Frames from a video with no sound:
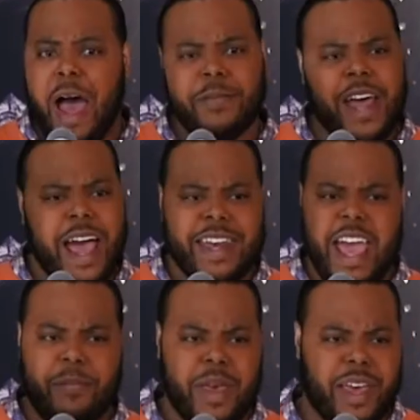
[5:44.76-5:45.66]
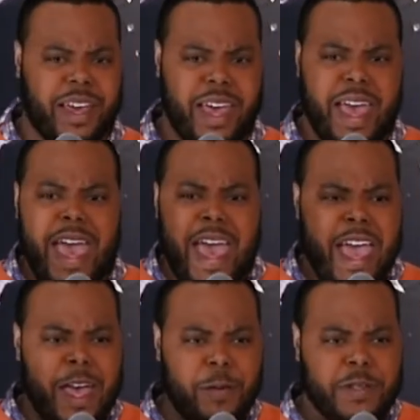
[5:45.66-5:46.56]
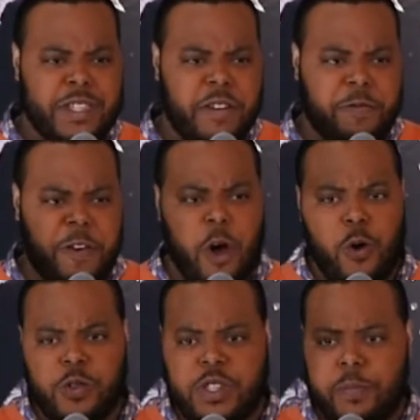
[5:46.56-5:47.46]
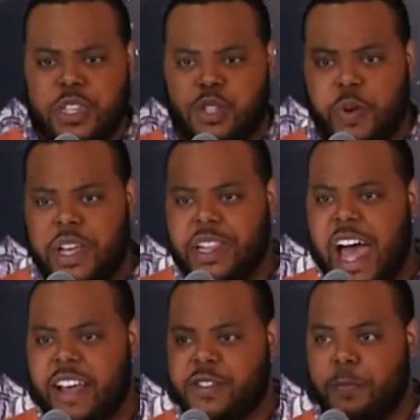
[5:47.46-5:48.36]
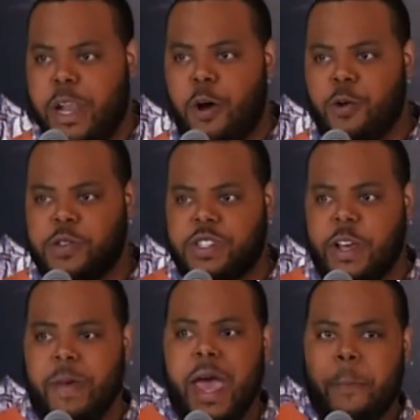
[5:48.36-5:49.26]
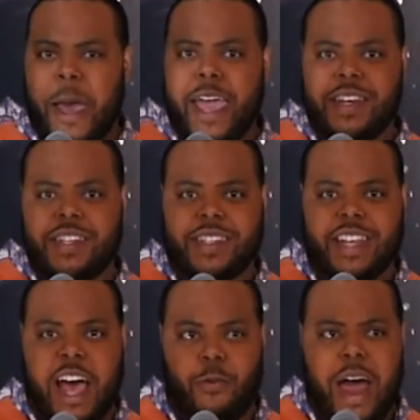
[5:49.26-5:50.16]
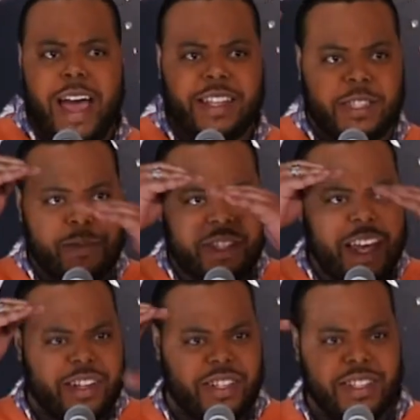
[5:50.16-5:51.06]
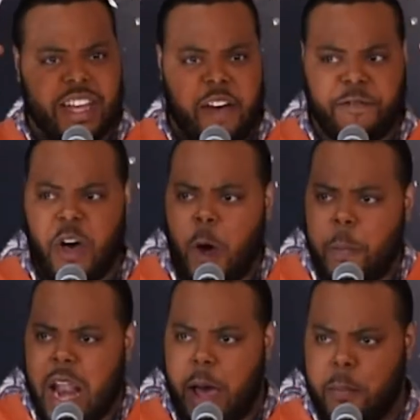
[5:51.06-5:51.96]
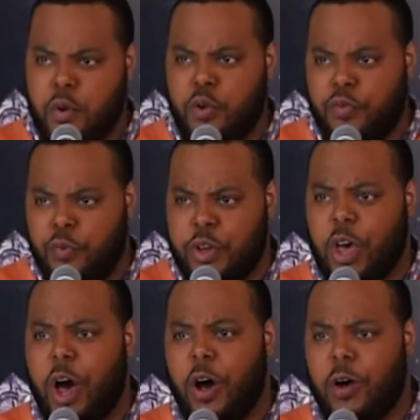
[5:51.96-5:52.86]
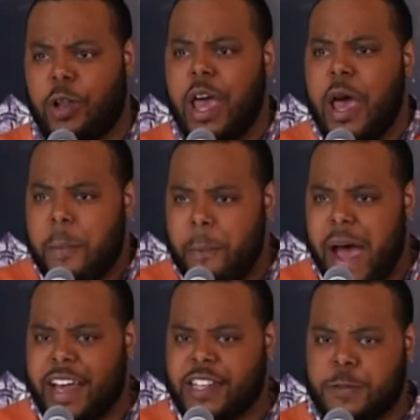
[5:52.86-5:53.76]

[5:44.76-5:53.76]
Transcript: I'm dynamic, ebbs and flows in between life's blows. Some pages I rise, some sections I fall, but I move with all my